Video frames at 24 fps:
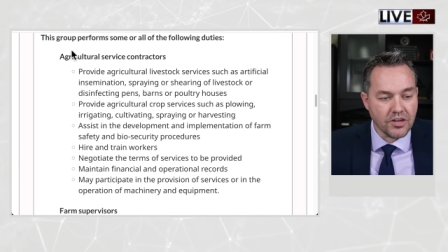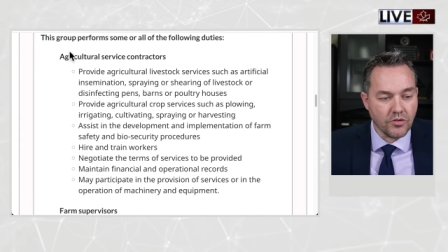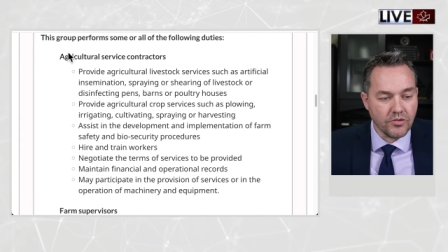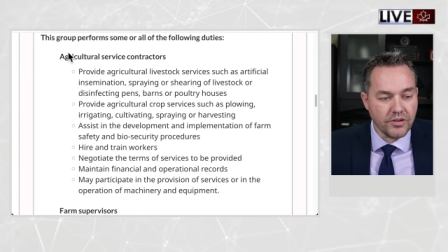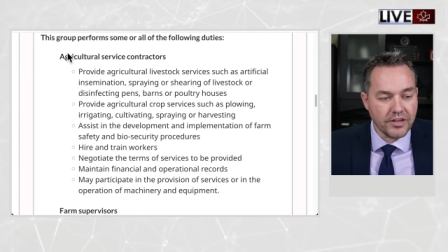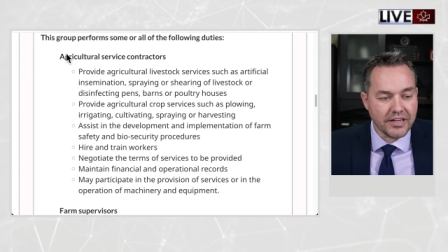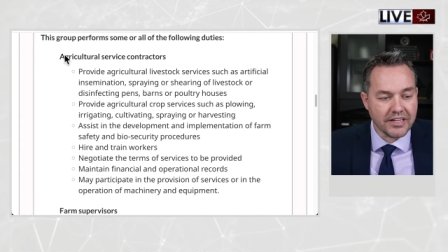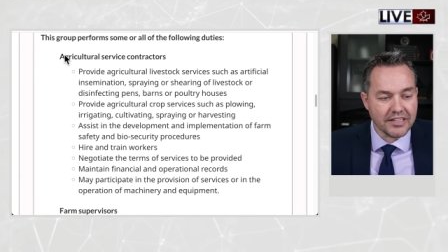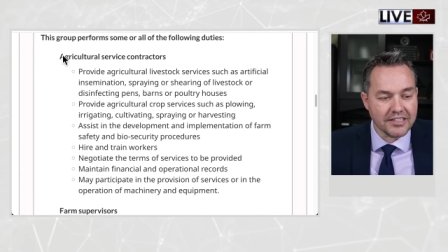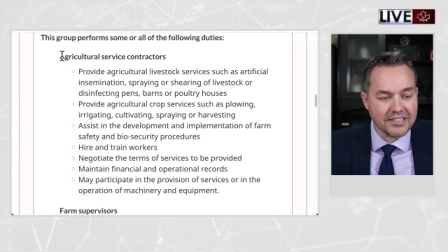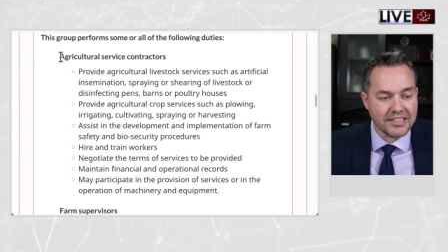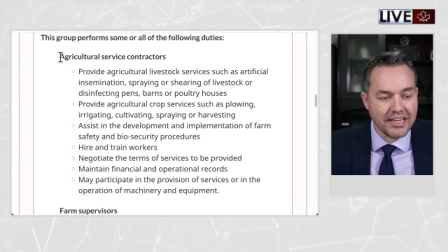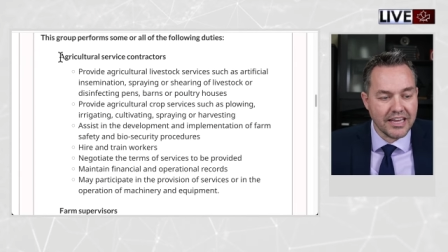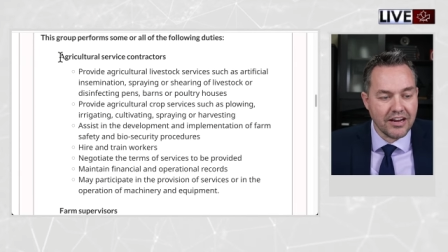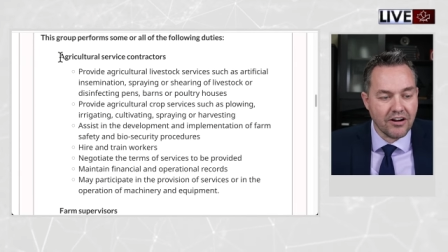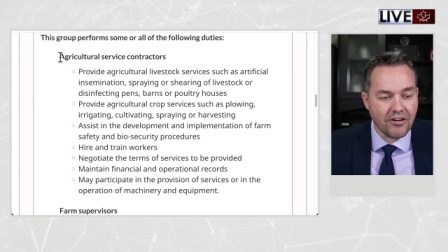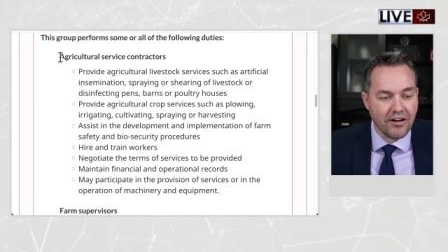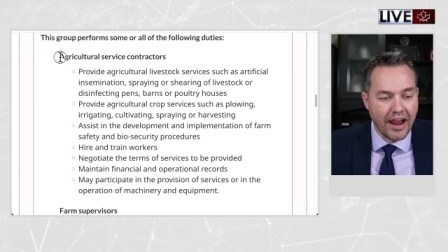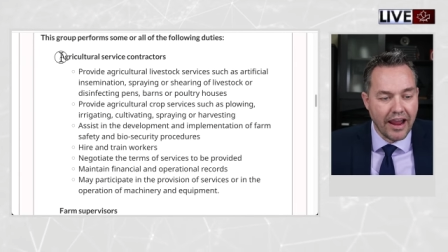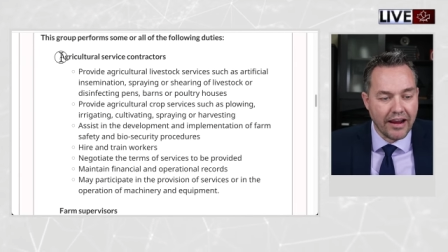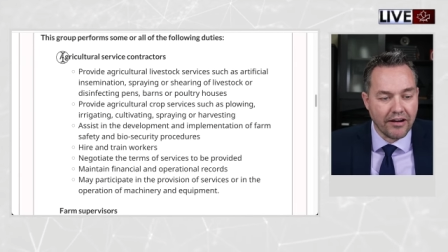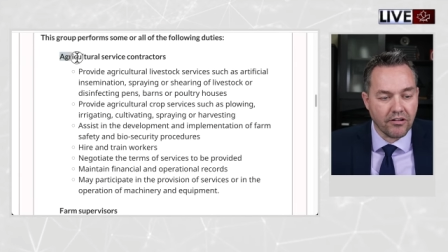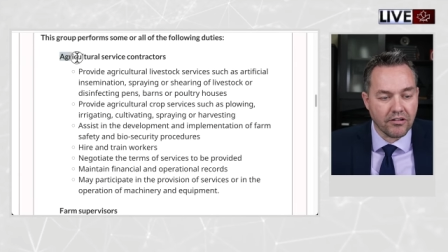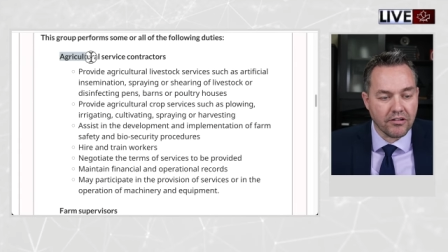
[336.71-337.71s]
So you can
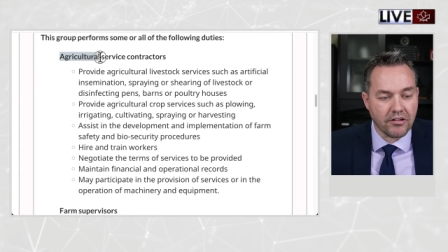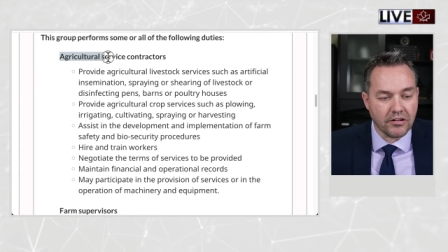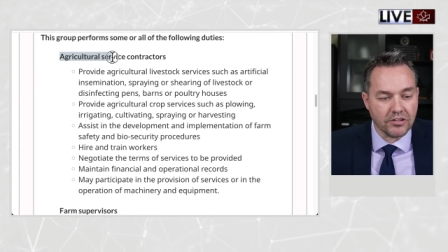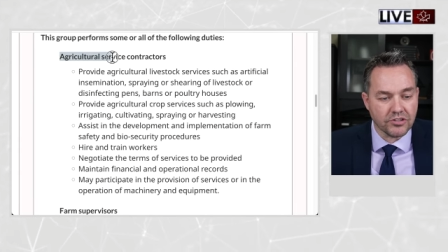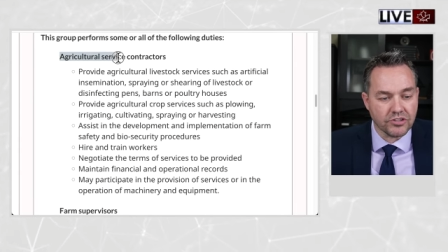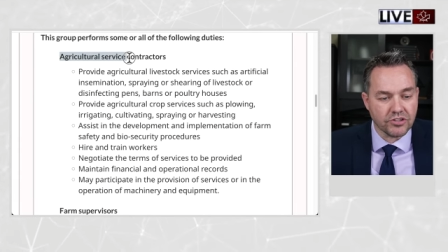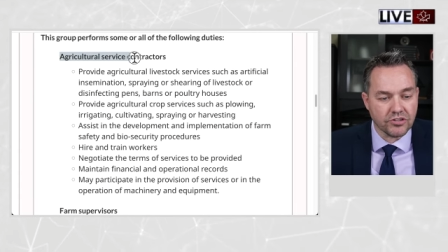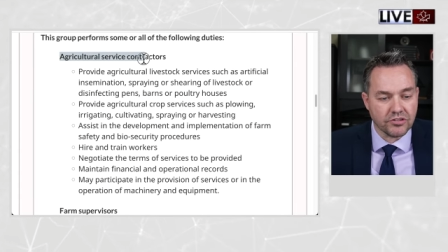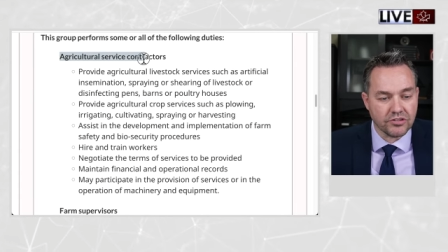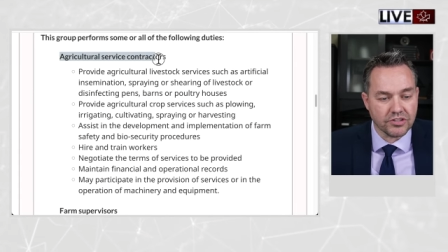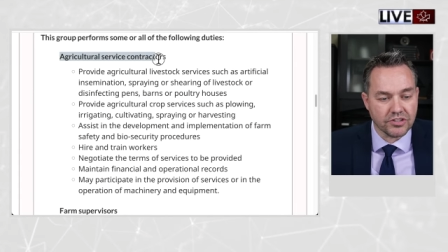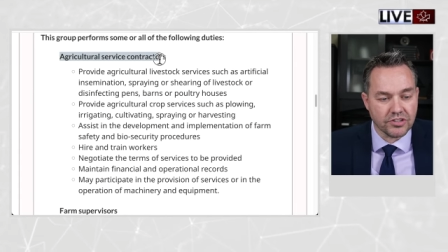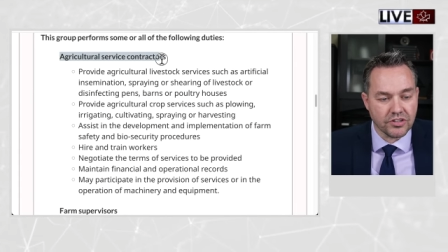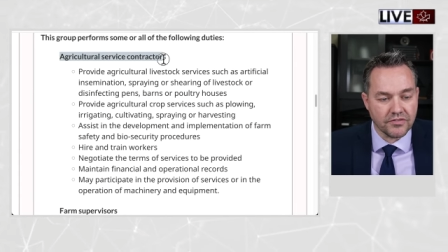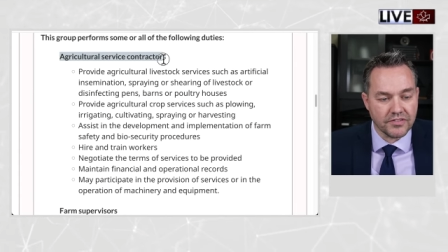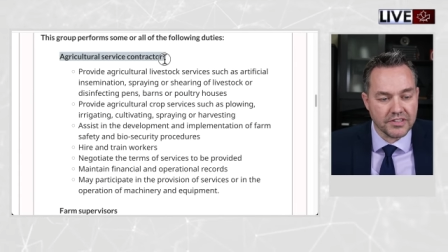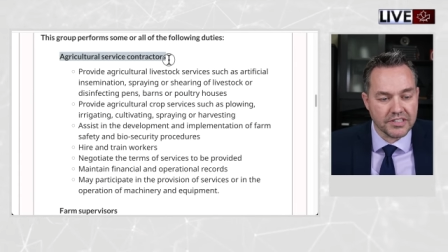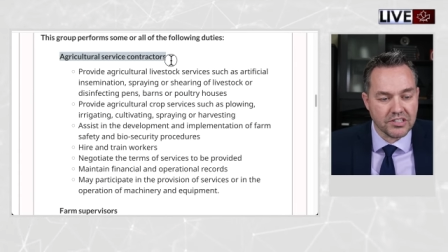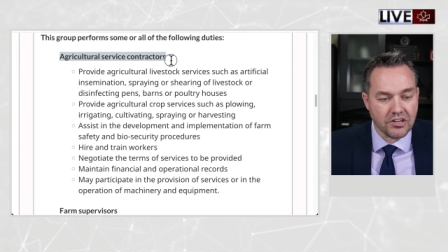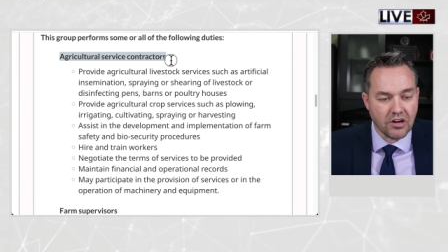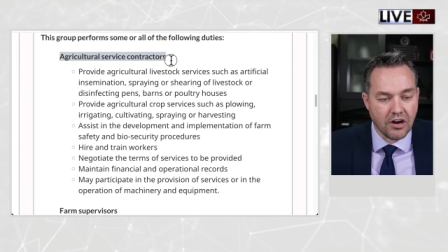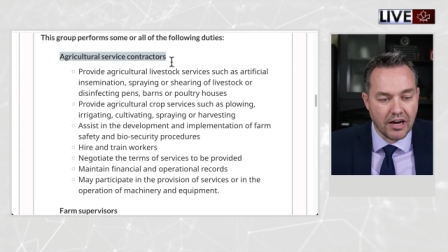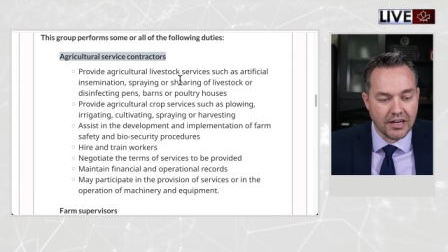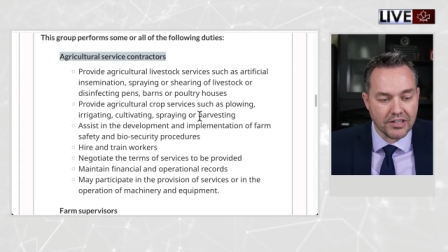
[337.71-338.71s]
see here agricultural
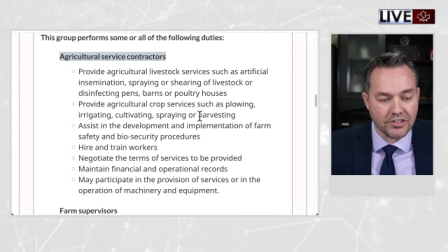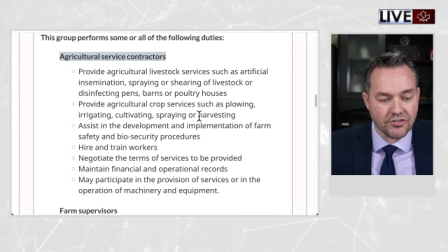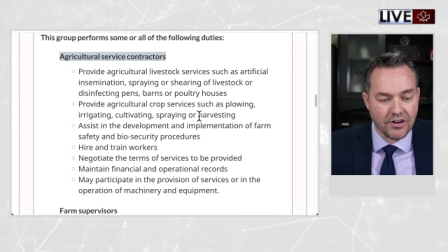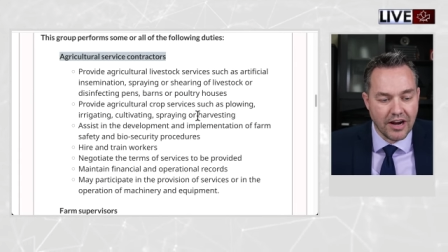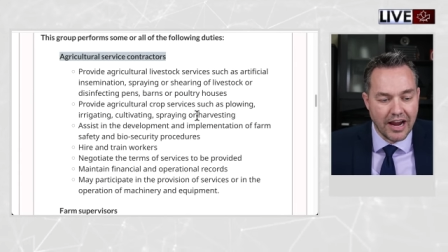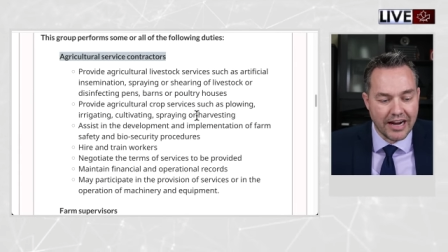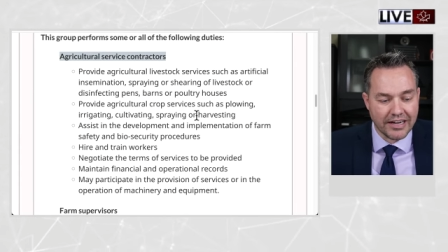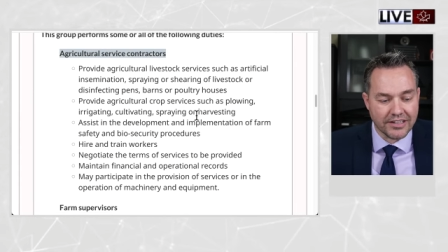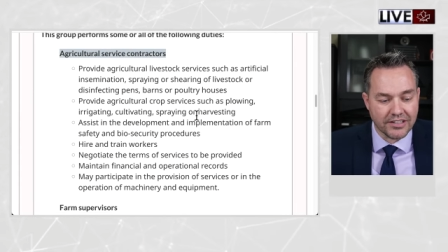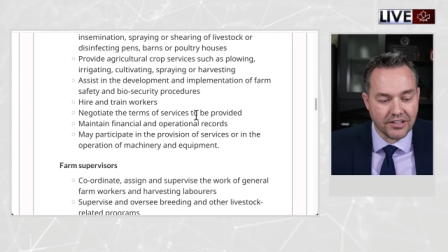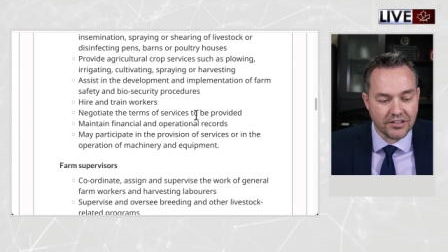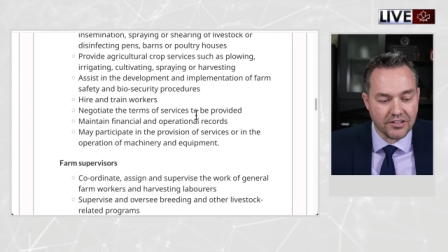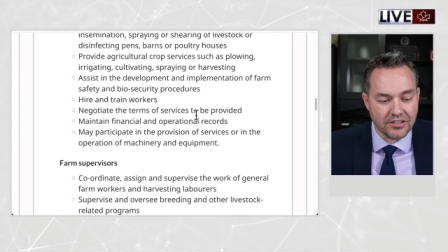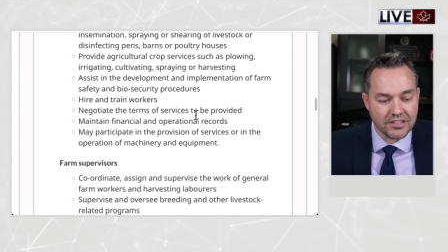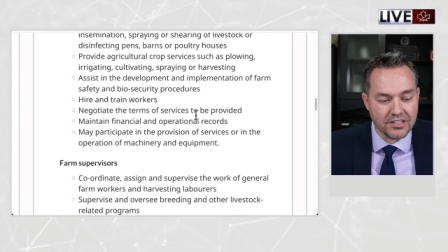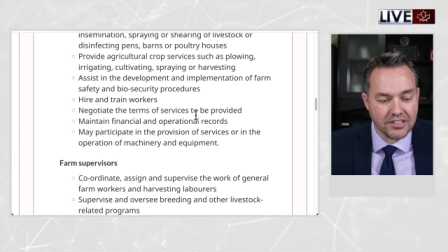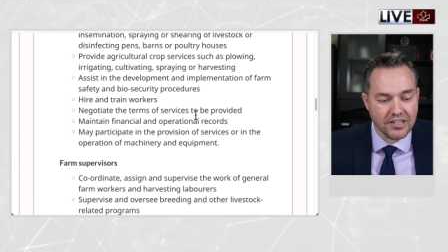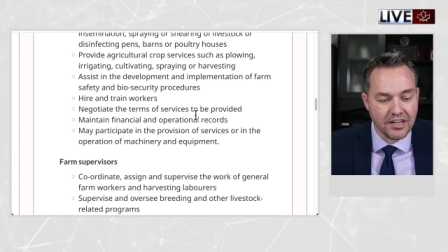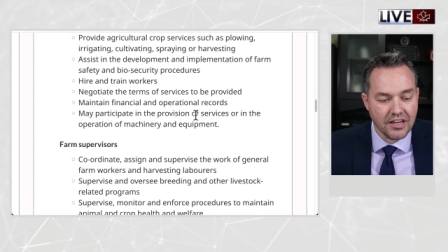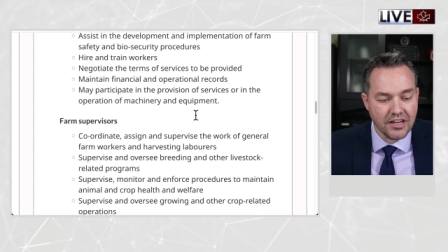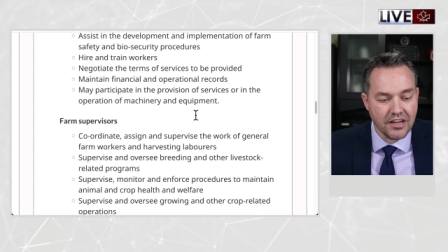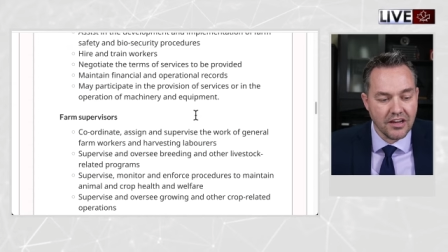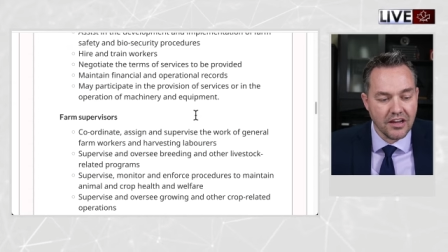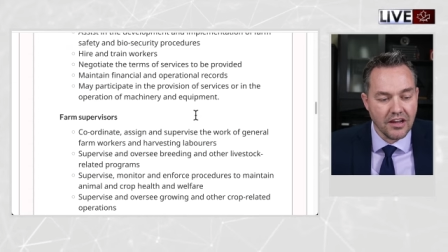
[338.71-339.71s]
service
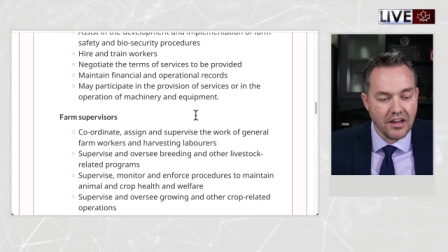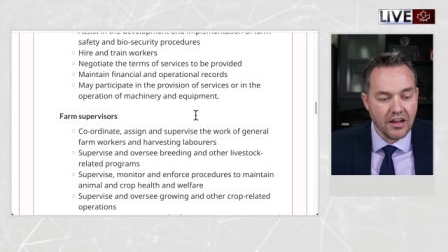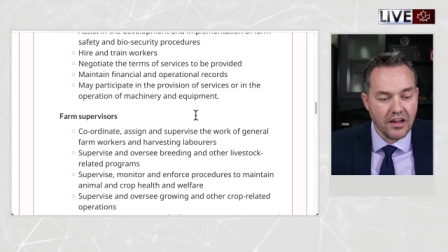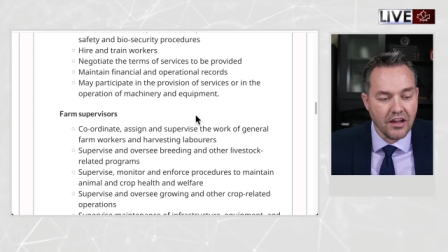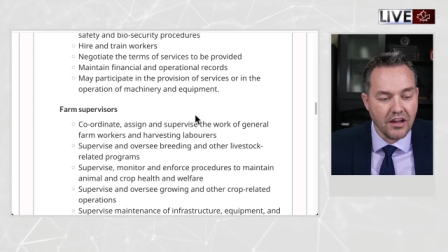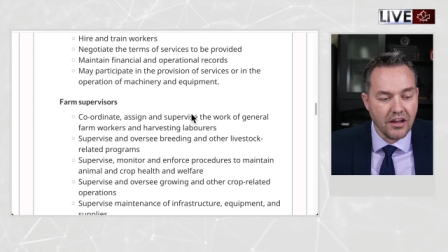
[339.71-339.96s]
contractors,